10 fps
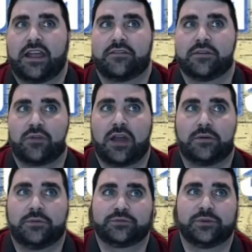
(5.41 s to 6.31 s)
are having
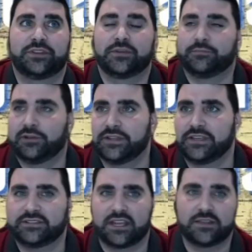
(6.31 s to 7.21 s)
problems with
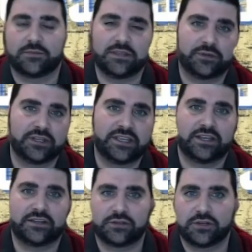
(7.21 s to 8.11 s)
employees getting people
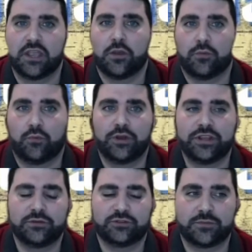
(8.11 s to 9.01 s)
in. What
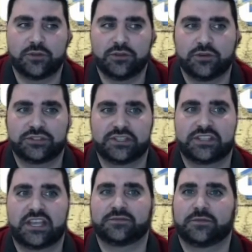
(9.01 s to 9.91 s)
do you attribute your
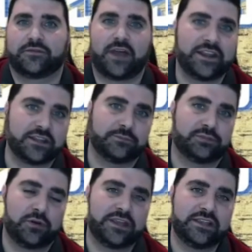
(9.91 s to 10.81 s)
success for finding
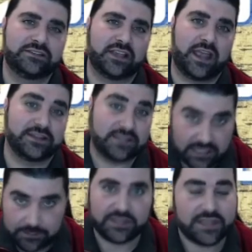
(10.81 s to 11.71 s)
employees and
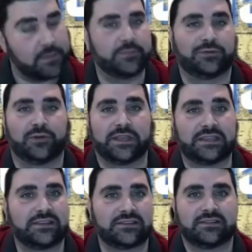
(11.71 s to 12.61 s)
keeping them
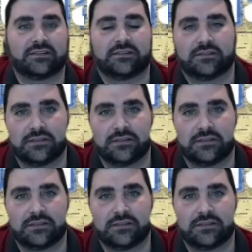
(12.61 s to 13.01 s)
employees?